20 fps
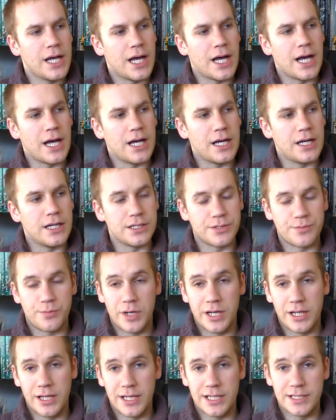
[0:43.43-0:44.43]
uh, as
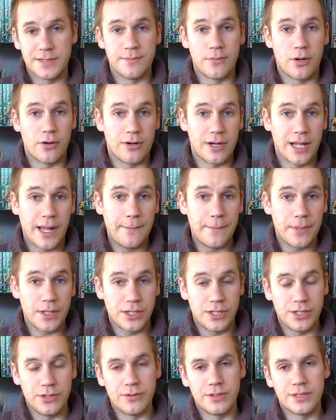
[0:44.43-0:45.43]
well as moral
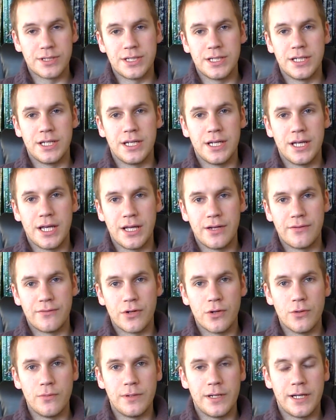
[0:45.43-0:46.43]
ambiguity in
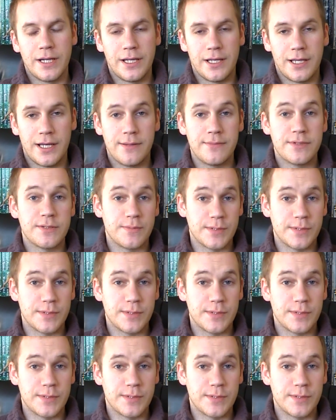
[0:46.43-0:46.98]
role-playing games,